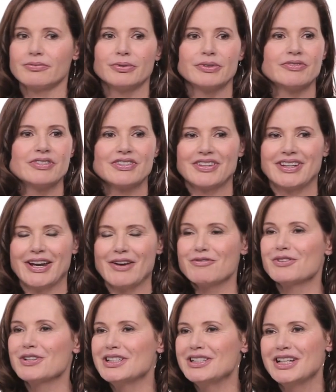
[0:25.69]
We visit
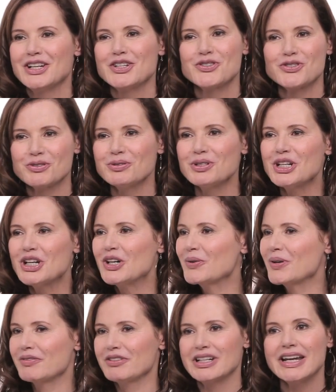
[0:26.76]
every studio,
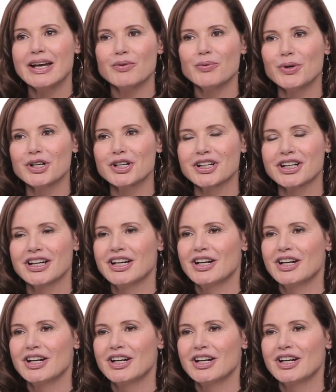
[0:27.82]
every network,